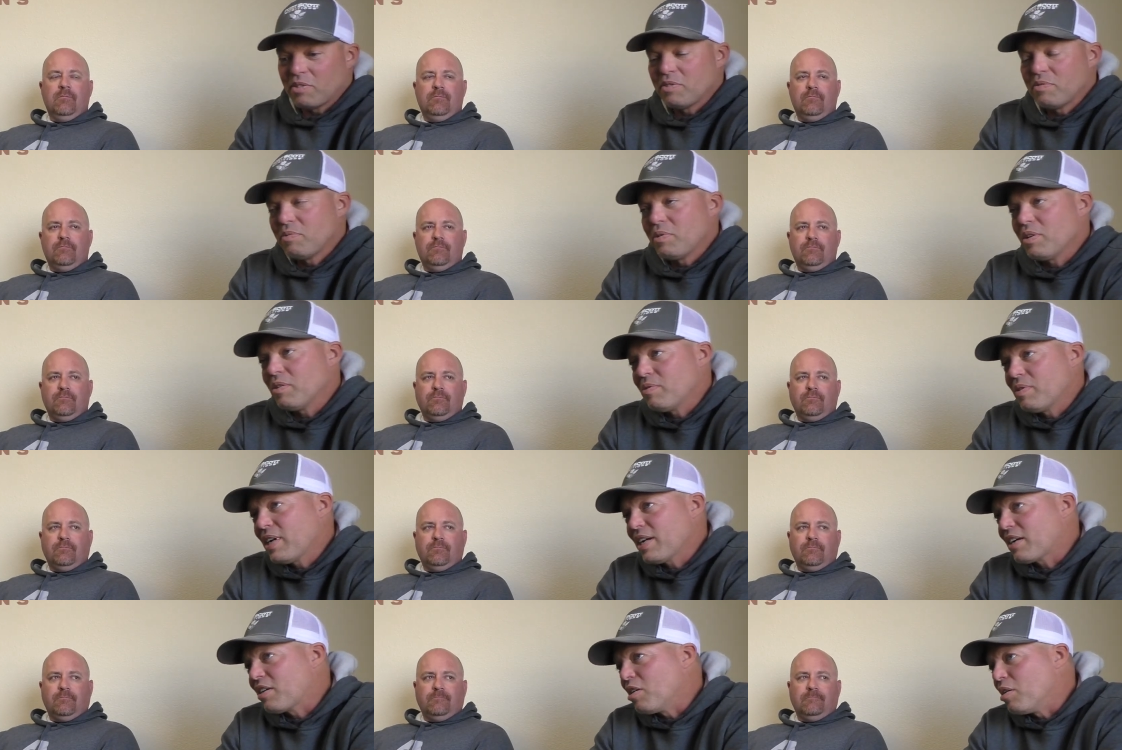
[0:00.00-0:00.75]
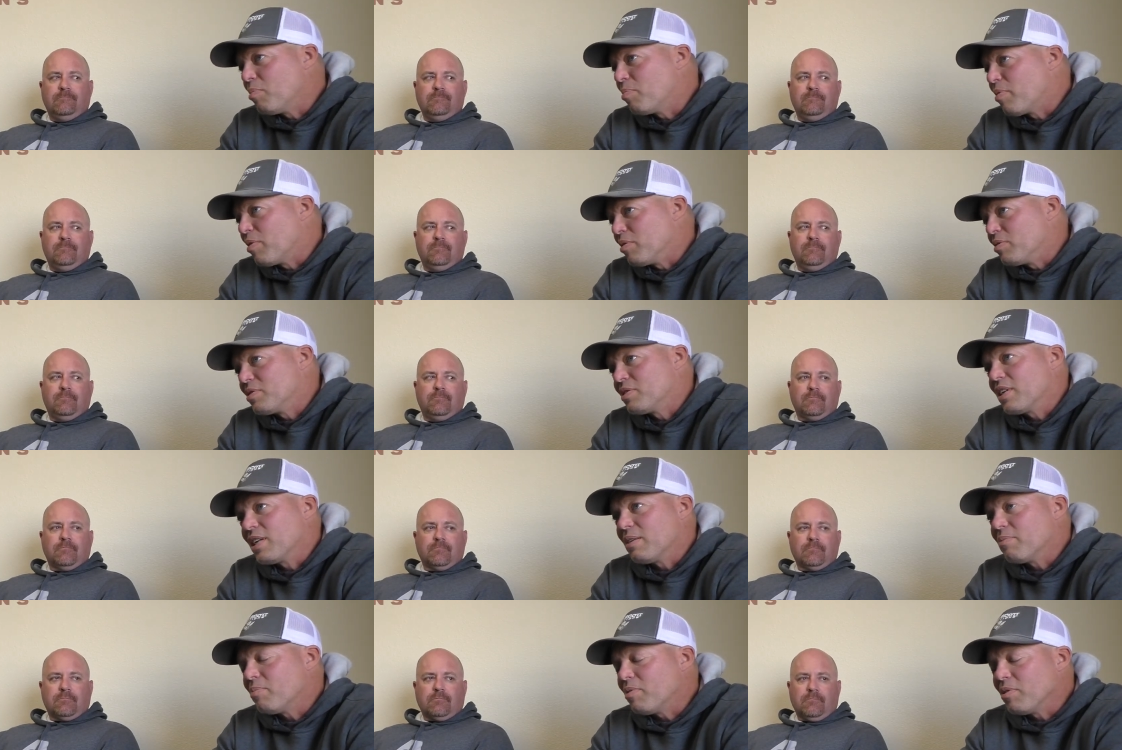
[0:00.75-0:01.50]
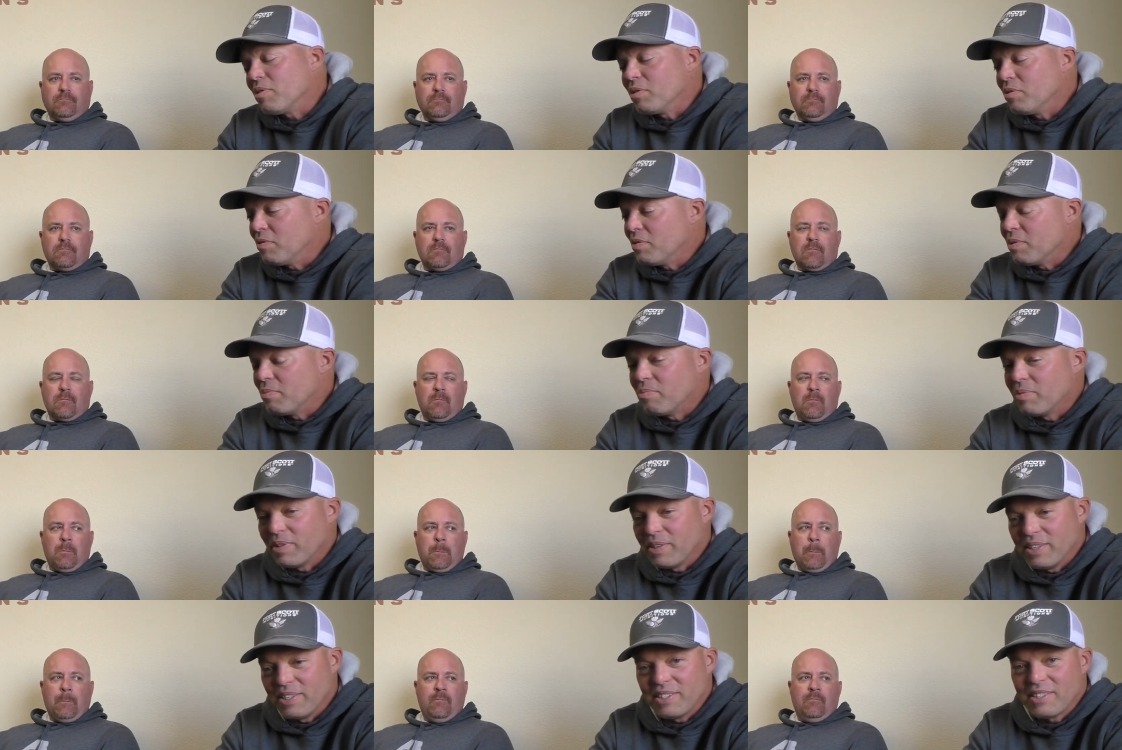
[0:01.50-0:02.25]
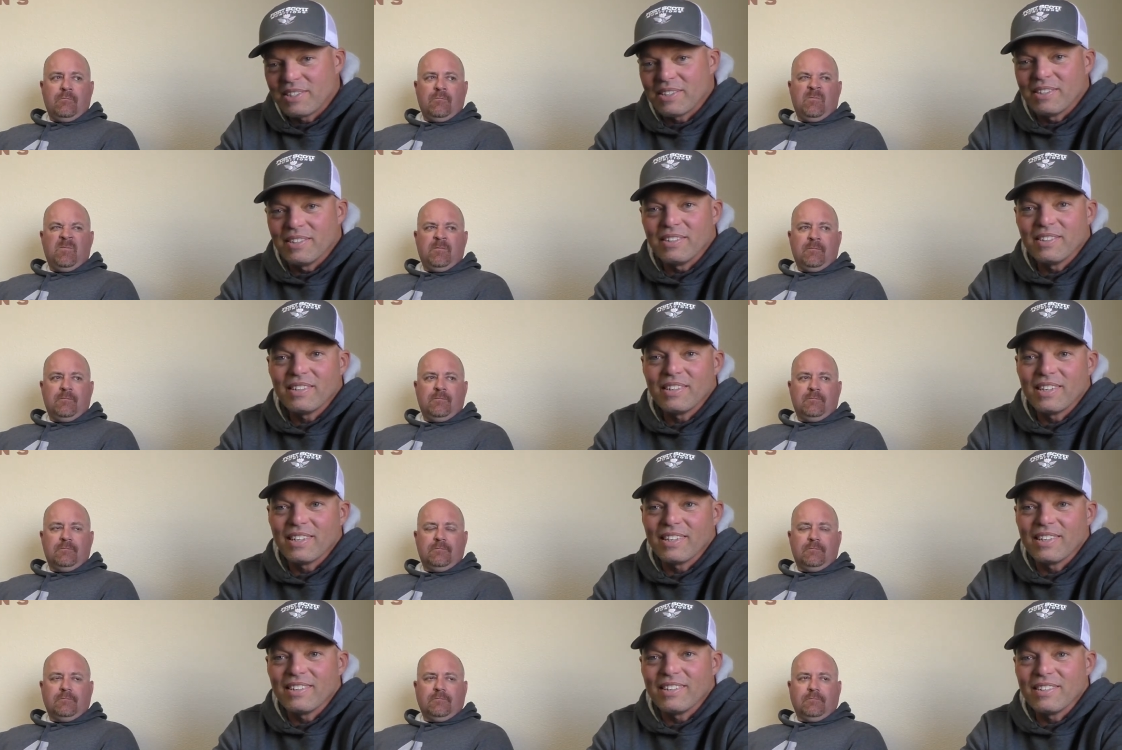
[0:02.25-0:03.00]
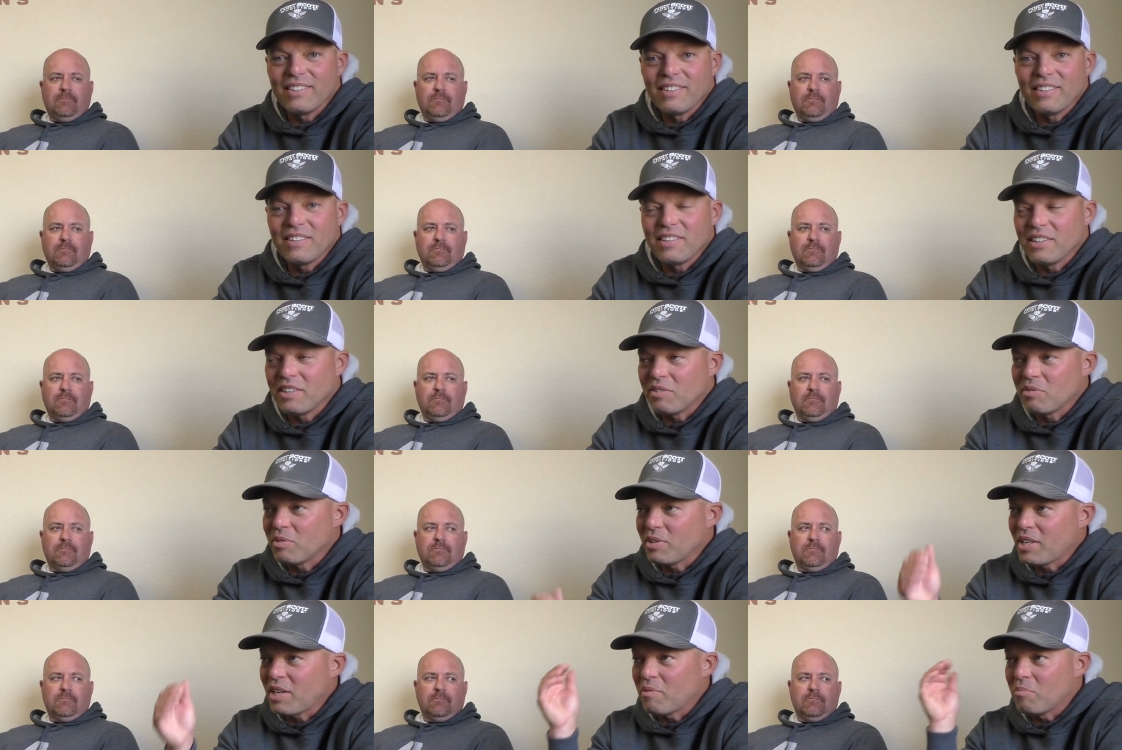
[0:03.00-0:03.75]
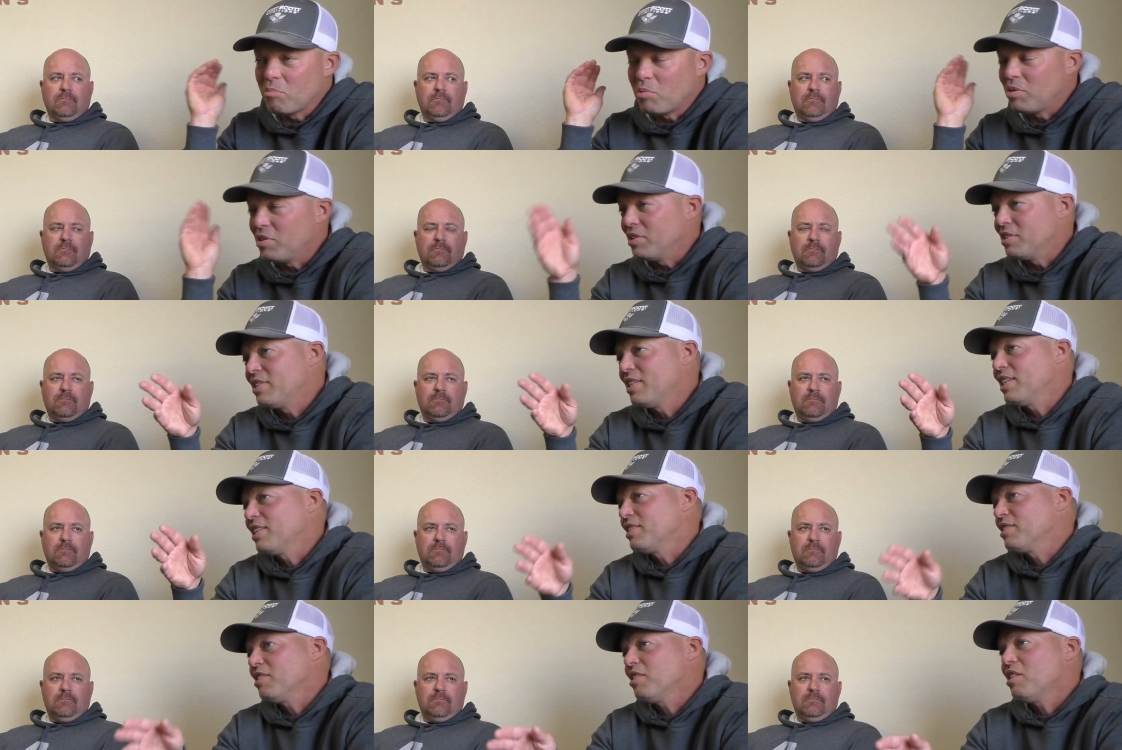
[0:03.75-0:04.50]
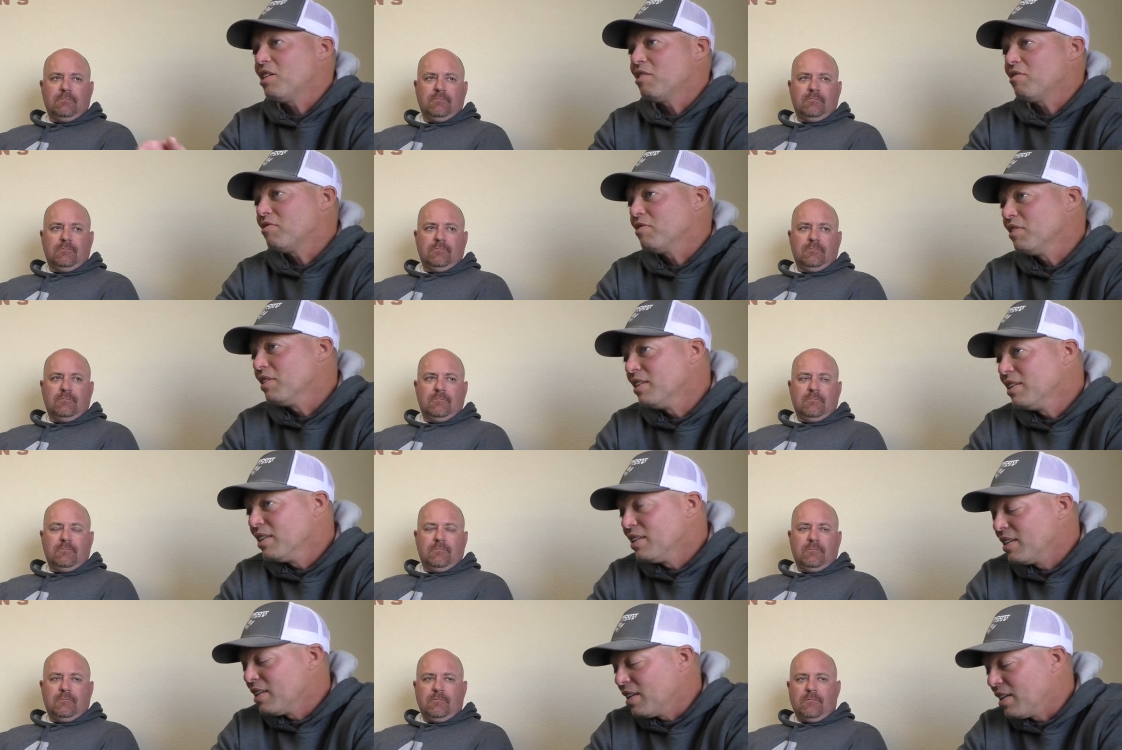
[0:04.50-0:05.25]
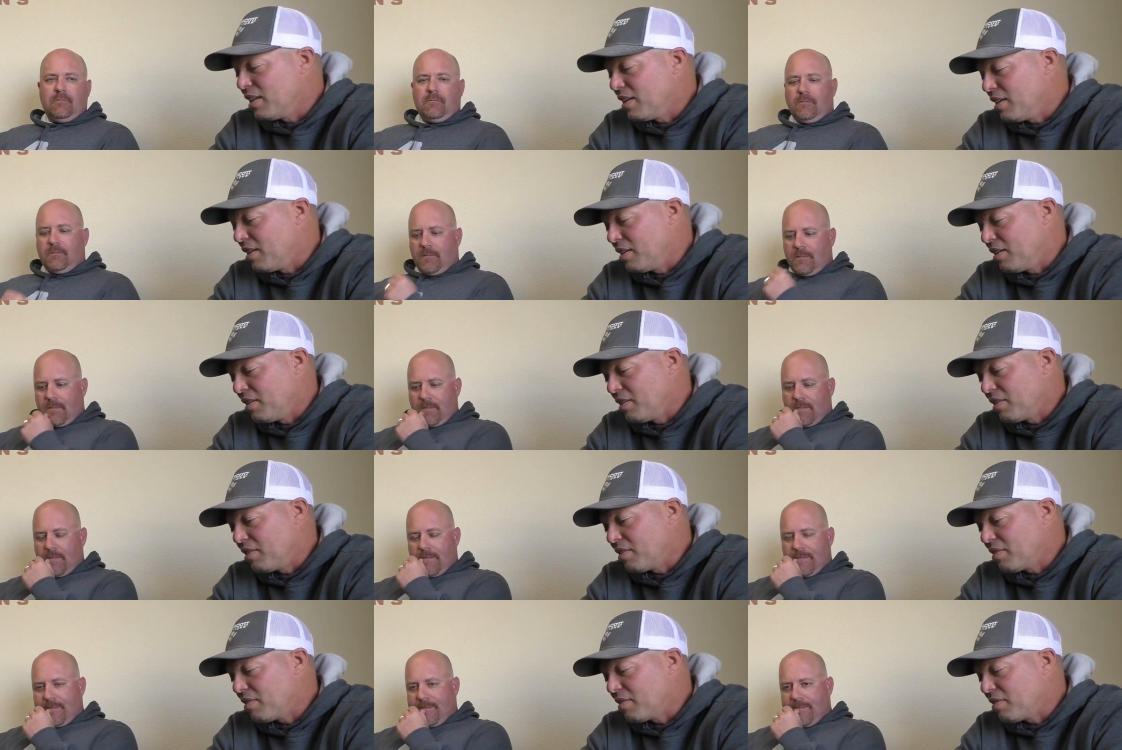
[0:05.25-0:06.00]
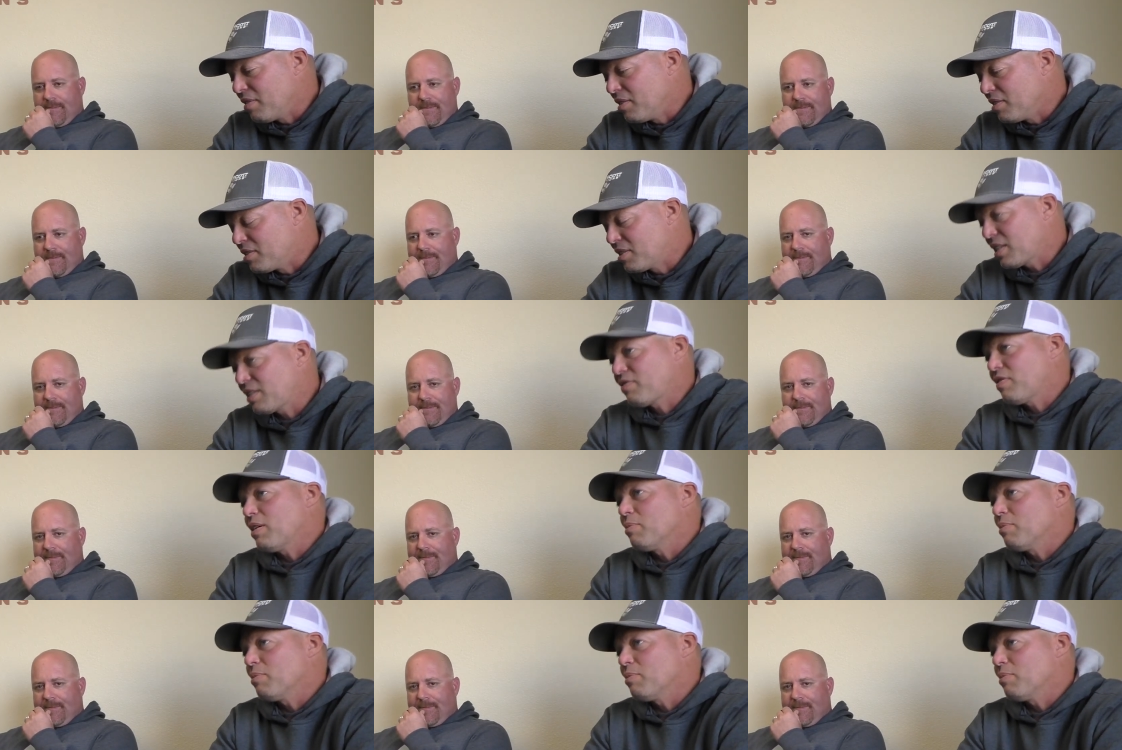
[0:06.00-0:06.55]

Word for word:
Speaker 1: is, you know, we had GoPros set up all over the place, and you know, when that bullet takes off, the 6.5